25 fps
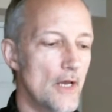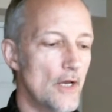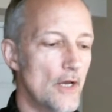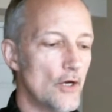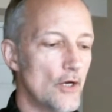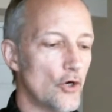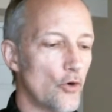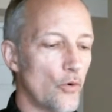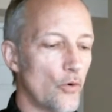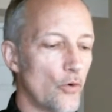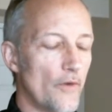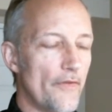
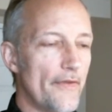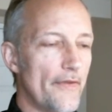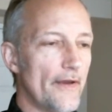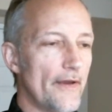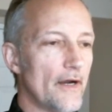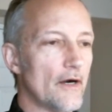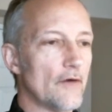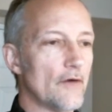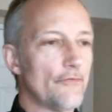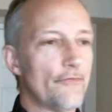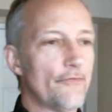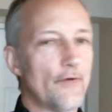who were
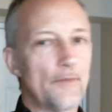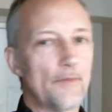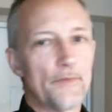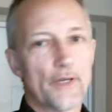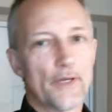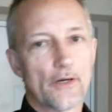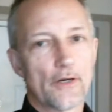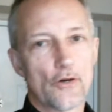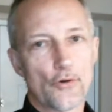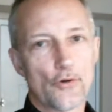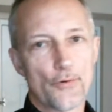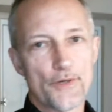there from the
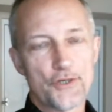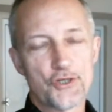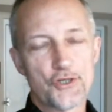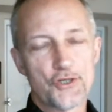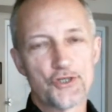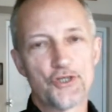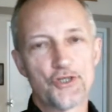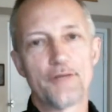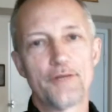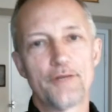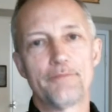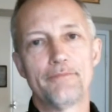
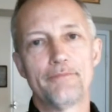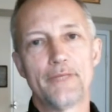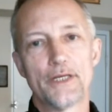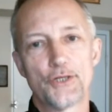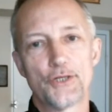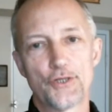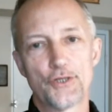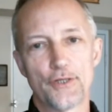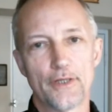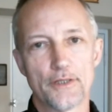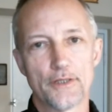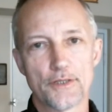Christian
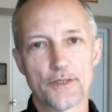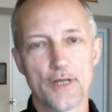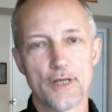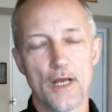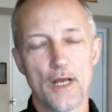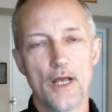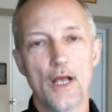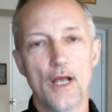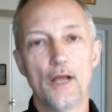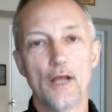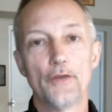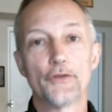missions
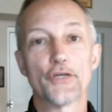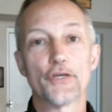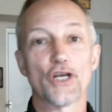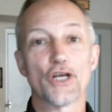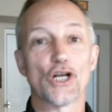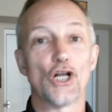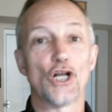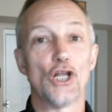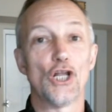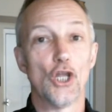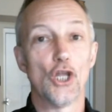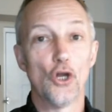to
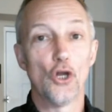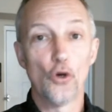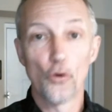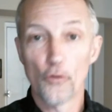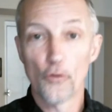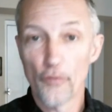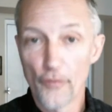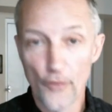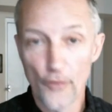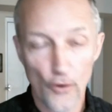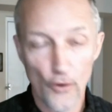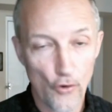
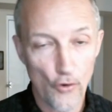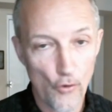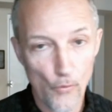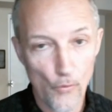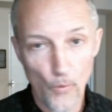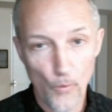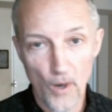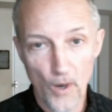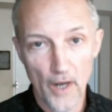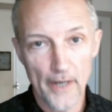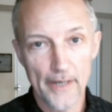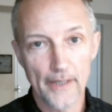clothe the
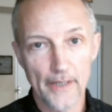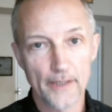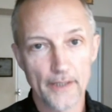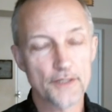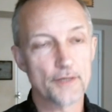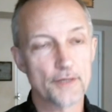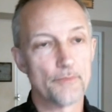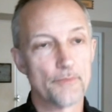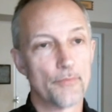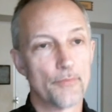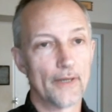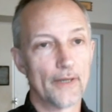
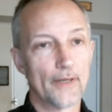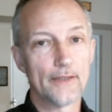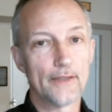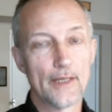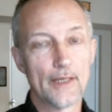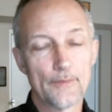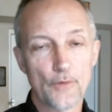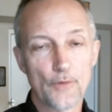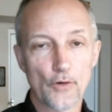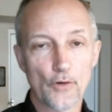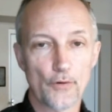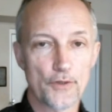Hawaiians and
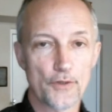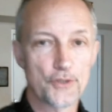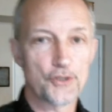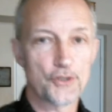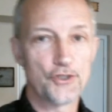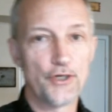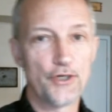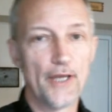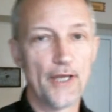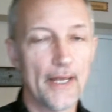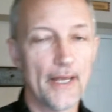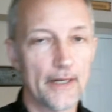bring them
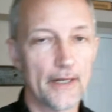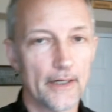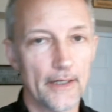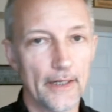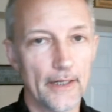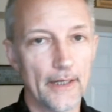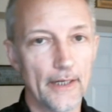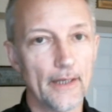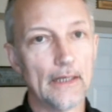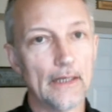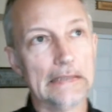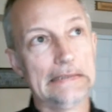
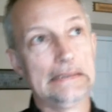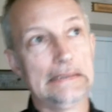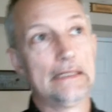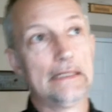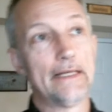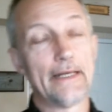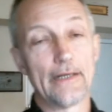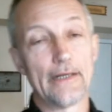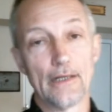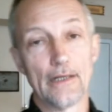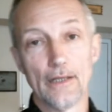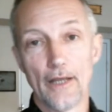Christianity
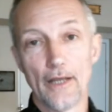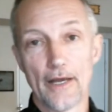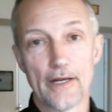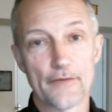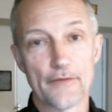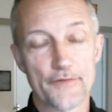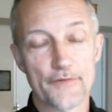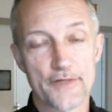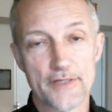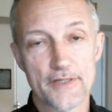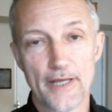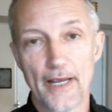and a
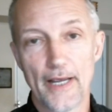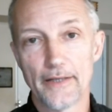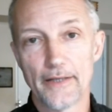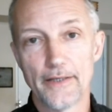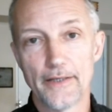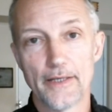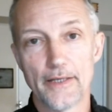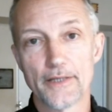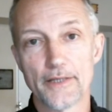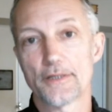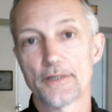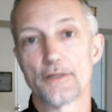lot of
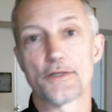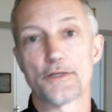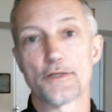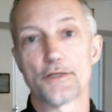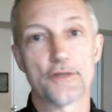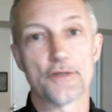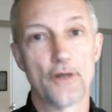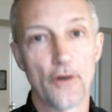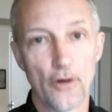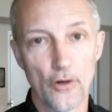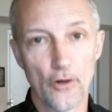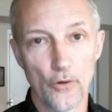sadness and
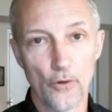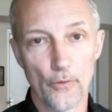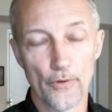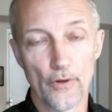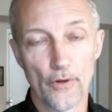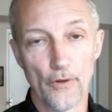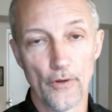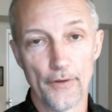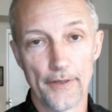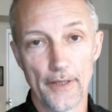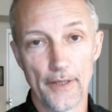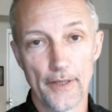sorrow
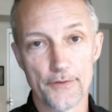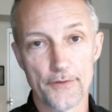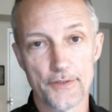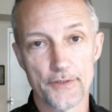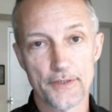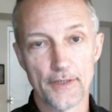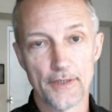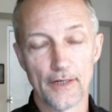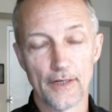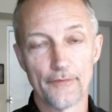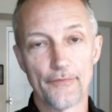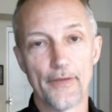and all the other
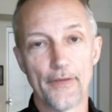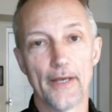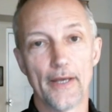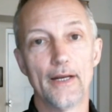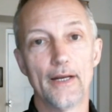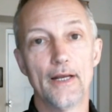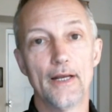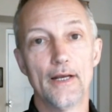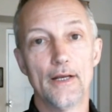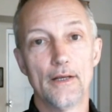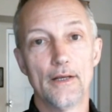stuff that